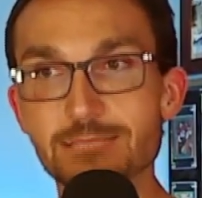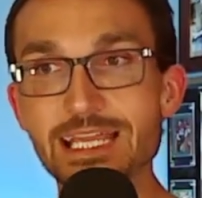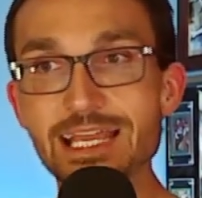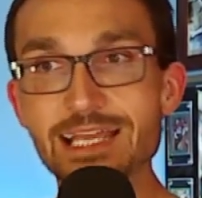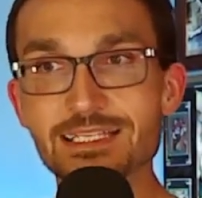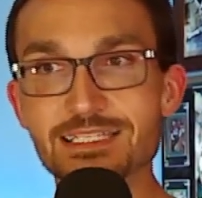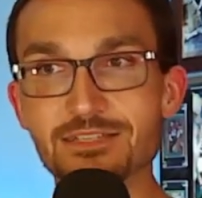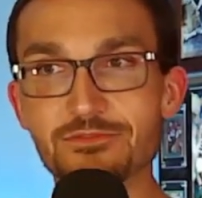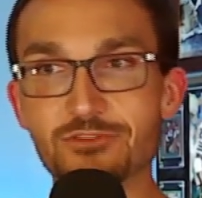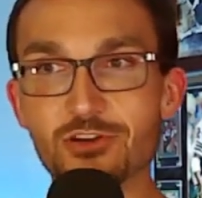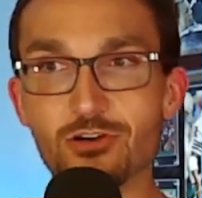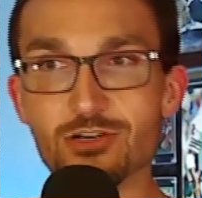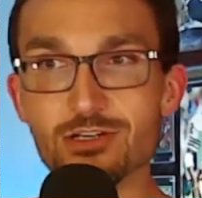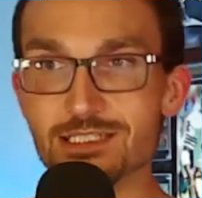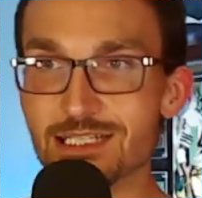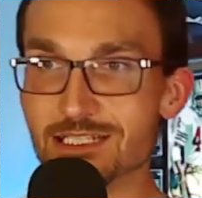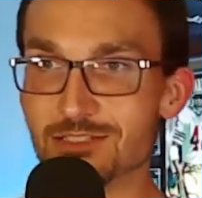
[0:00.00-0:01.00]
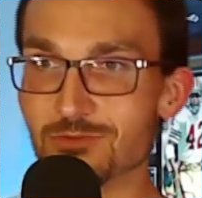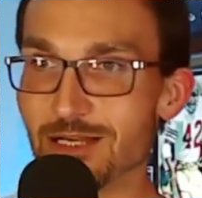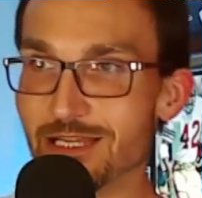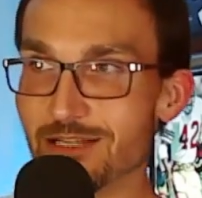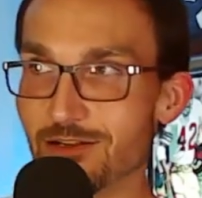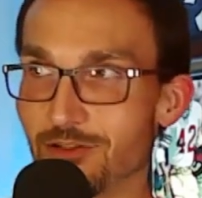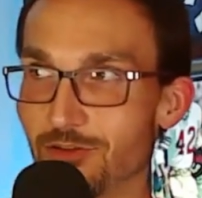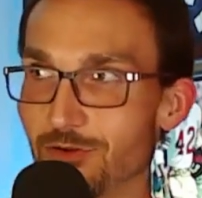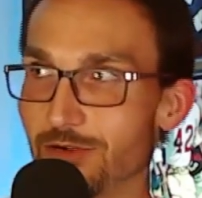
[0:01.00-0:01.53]
Yes, of course, that's why
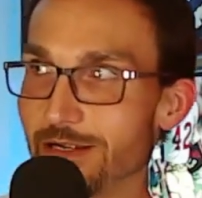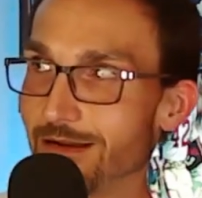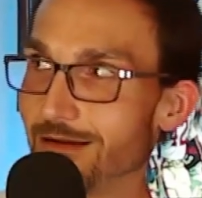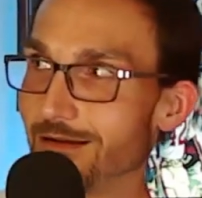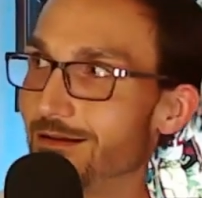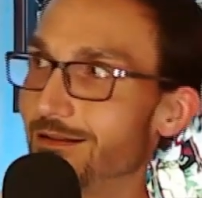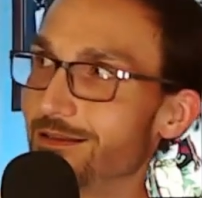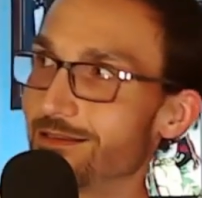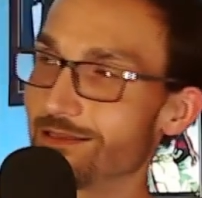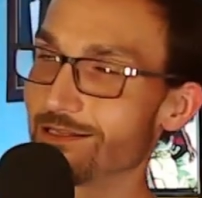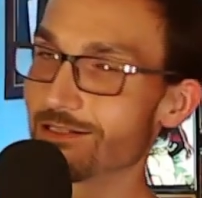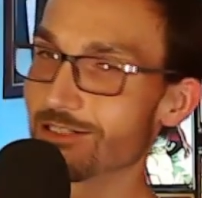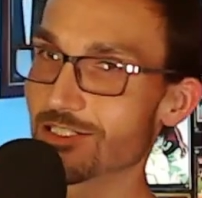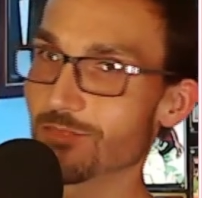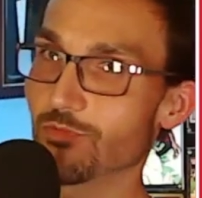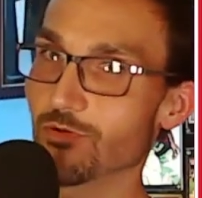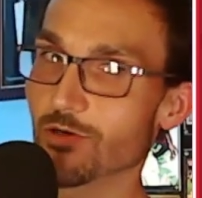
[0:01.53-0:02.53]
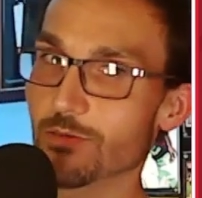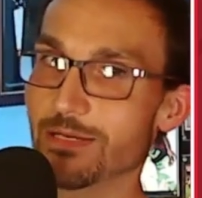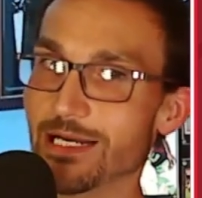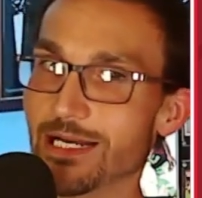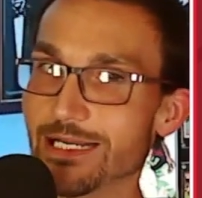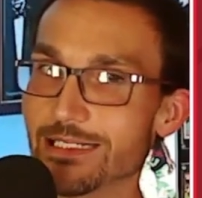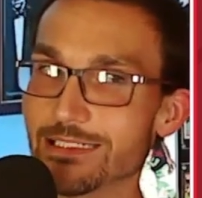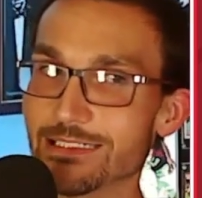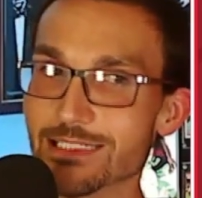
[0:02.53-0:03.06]
they're throwing all of their support
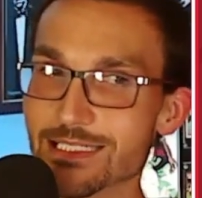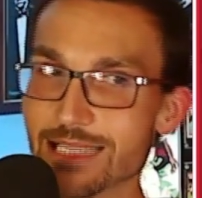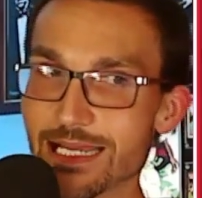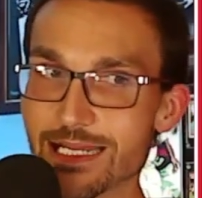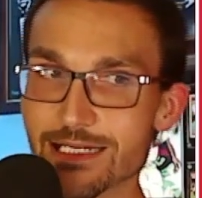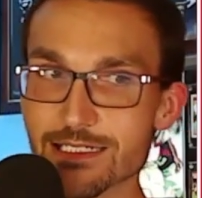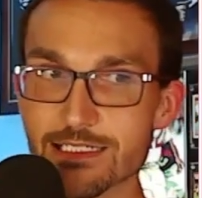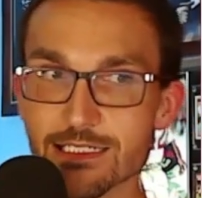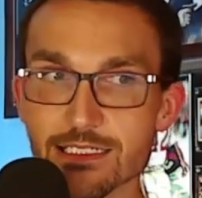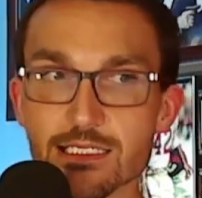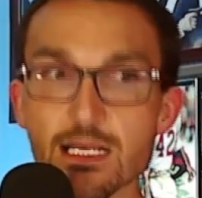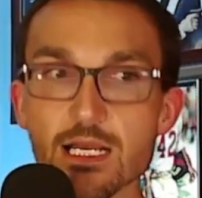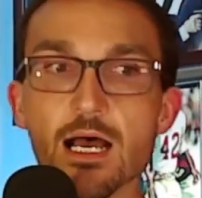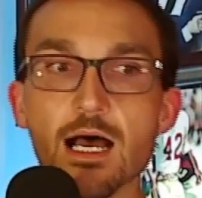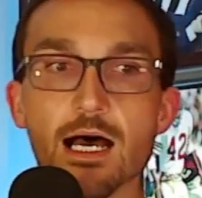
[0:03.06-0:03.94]
behind DeSantis.